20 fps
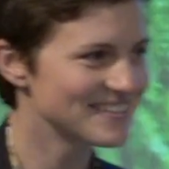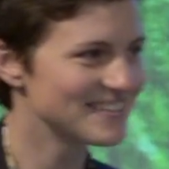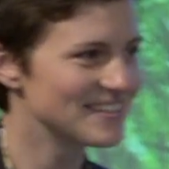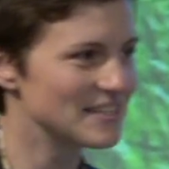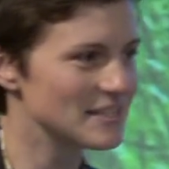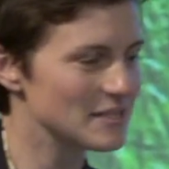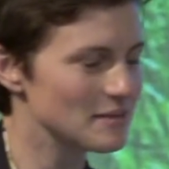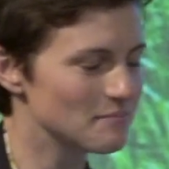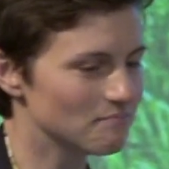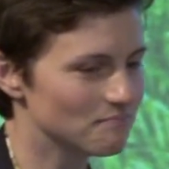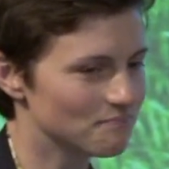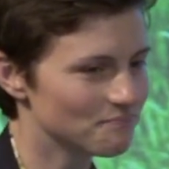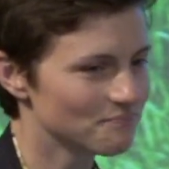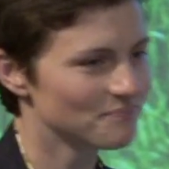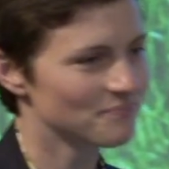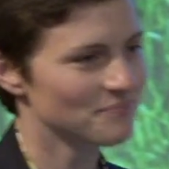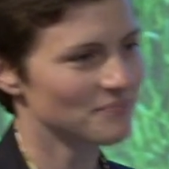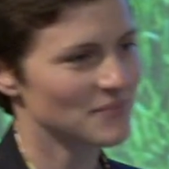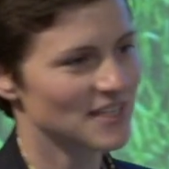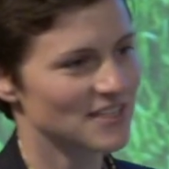Um,
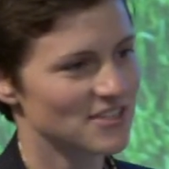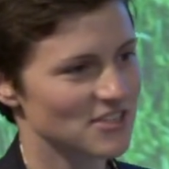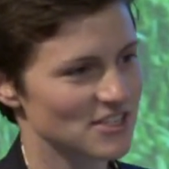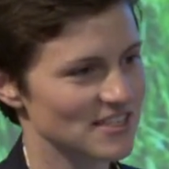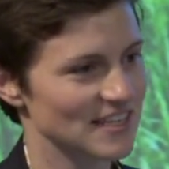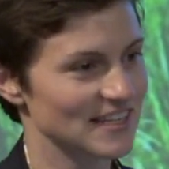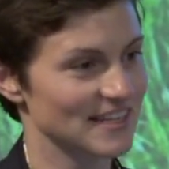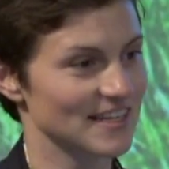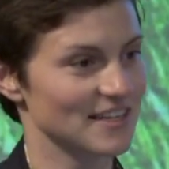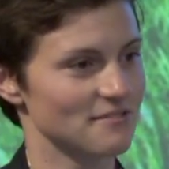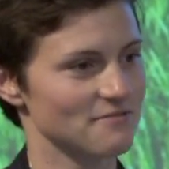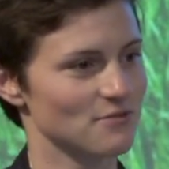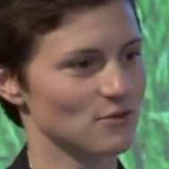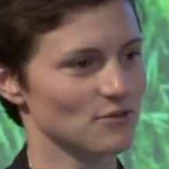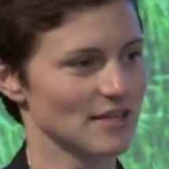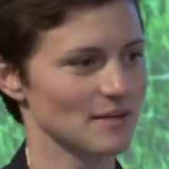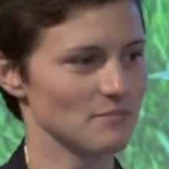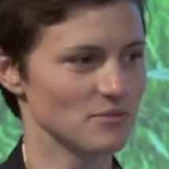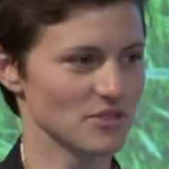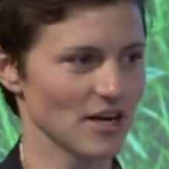just like get a
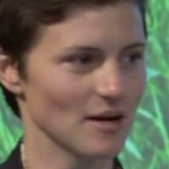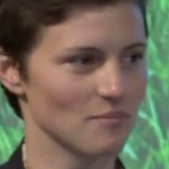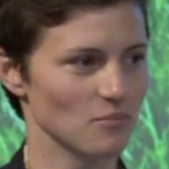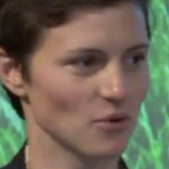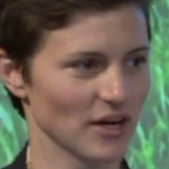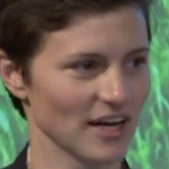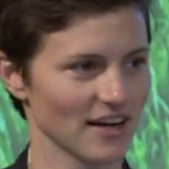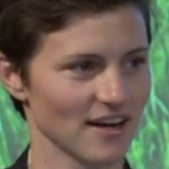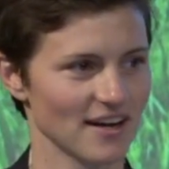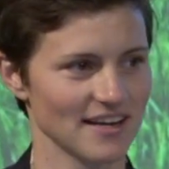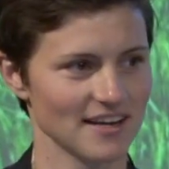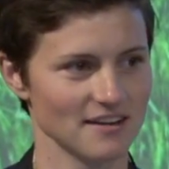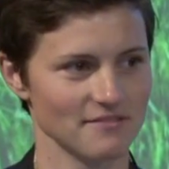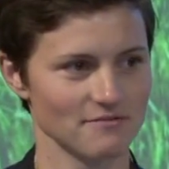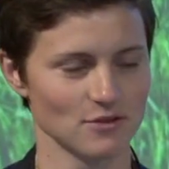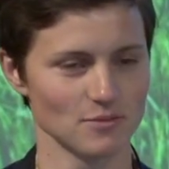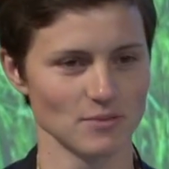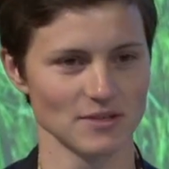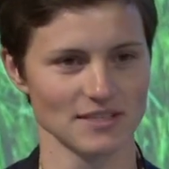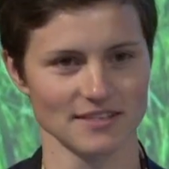full-time job working on it, and
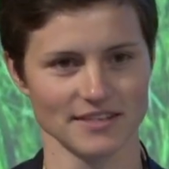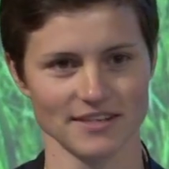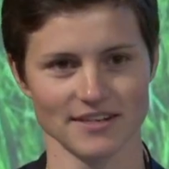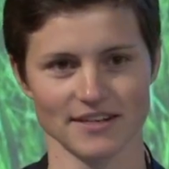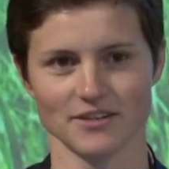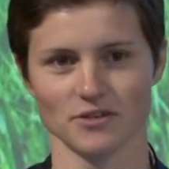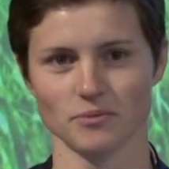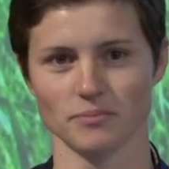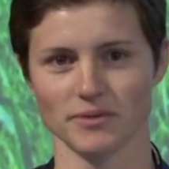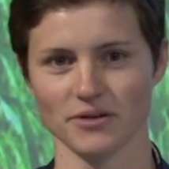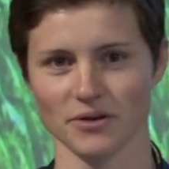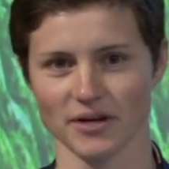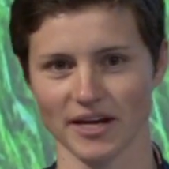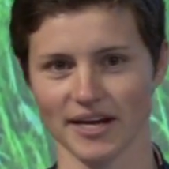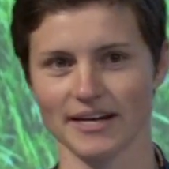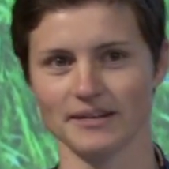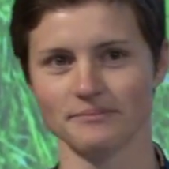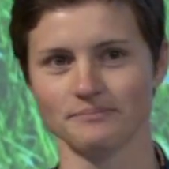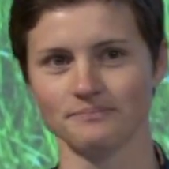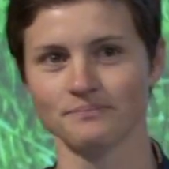four months later, you'll be
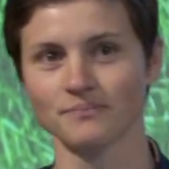OK.